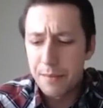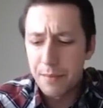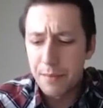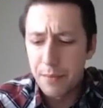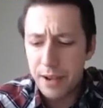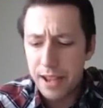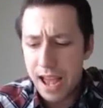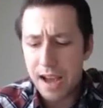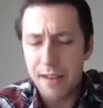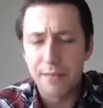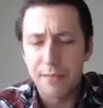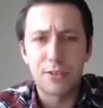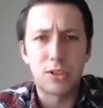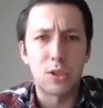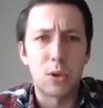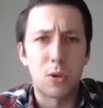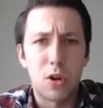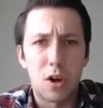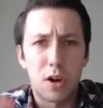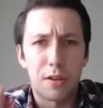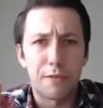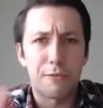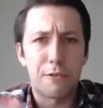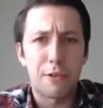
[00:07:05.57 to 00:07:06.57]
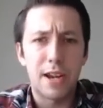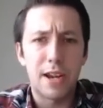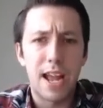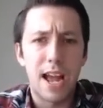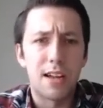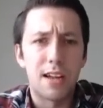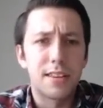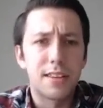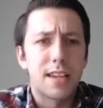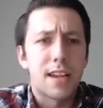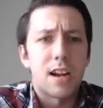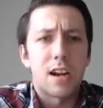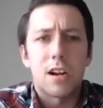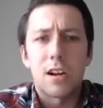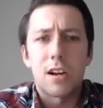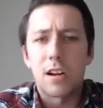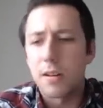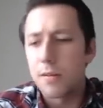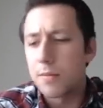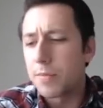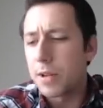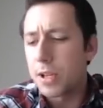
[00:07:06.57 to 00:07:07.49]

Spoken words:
we have so-called free healthcare,